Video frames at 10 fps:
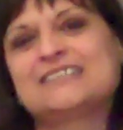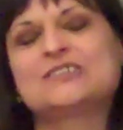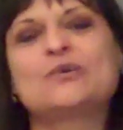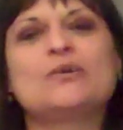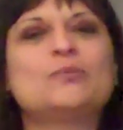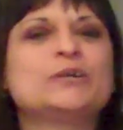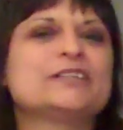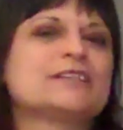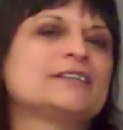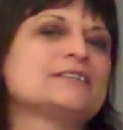So one
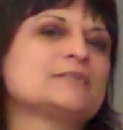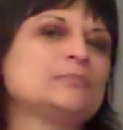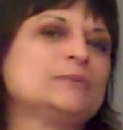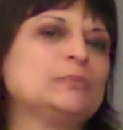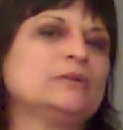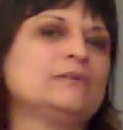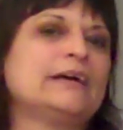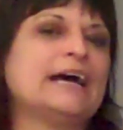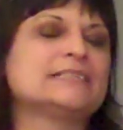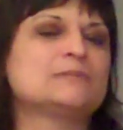of the things that people
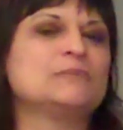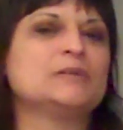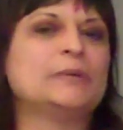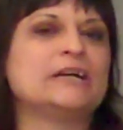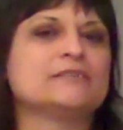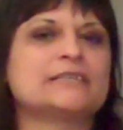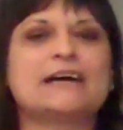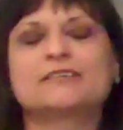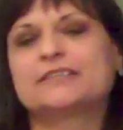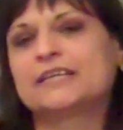ask me about is
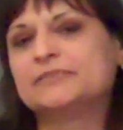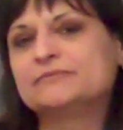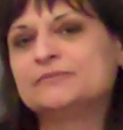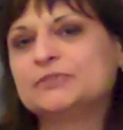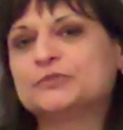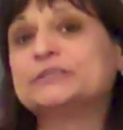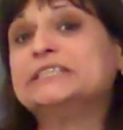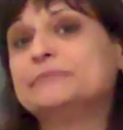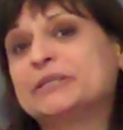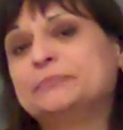how can I
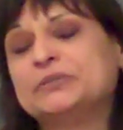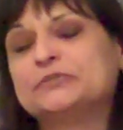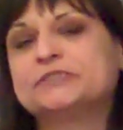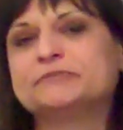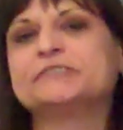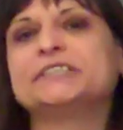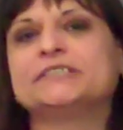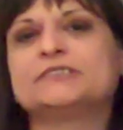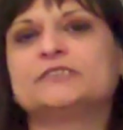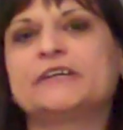green my beauty
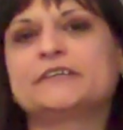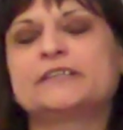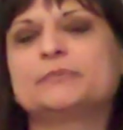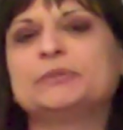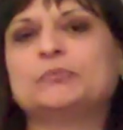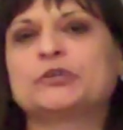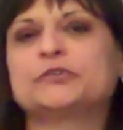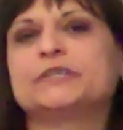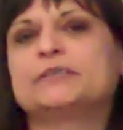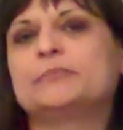routine? You know, how can I be more
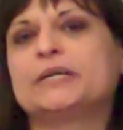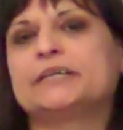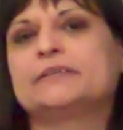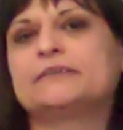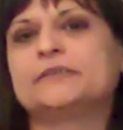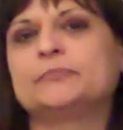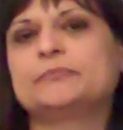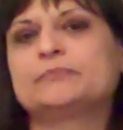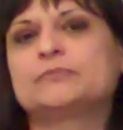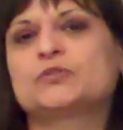green in my
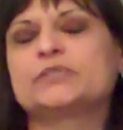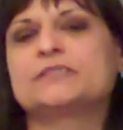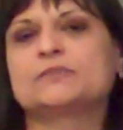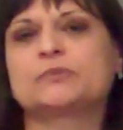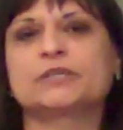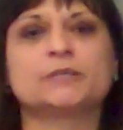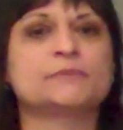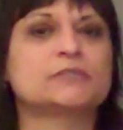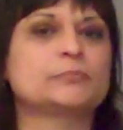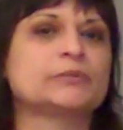choices when it
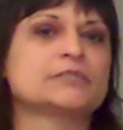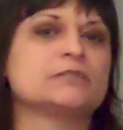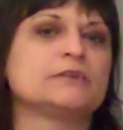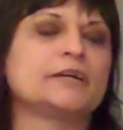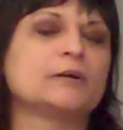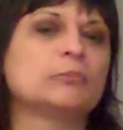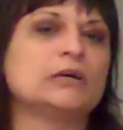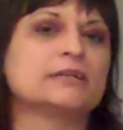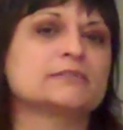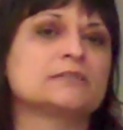comes to personal care
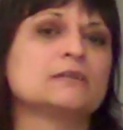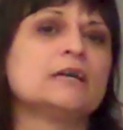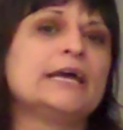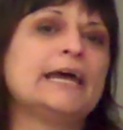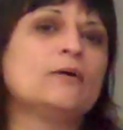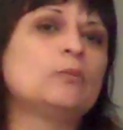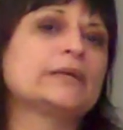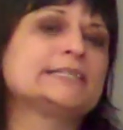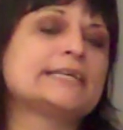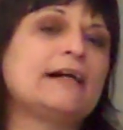products? And
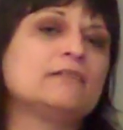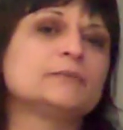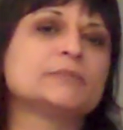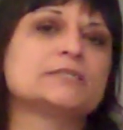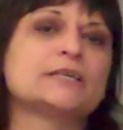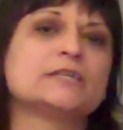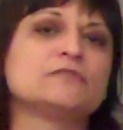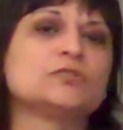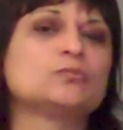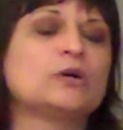what I tell them is that
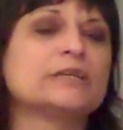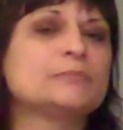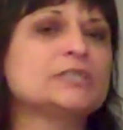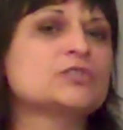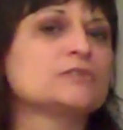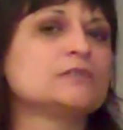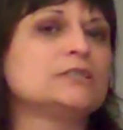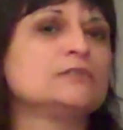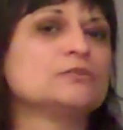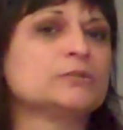if you want to be
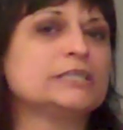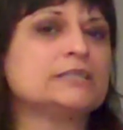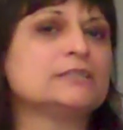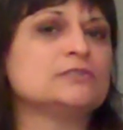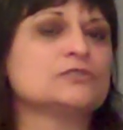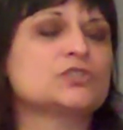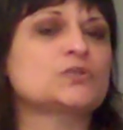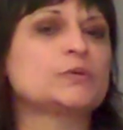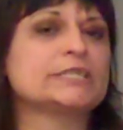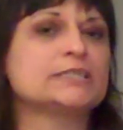truly green in your
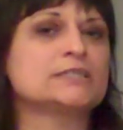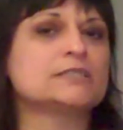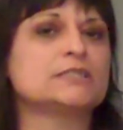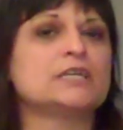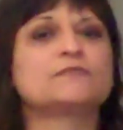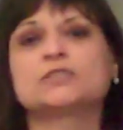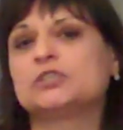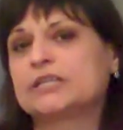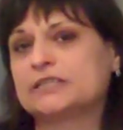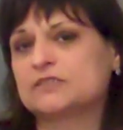choices, then you have to
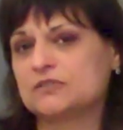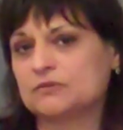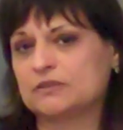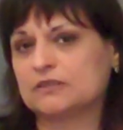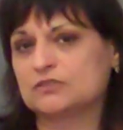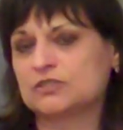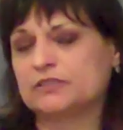look at two things.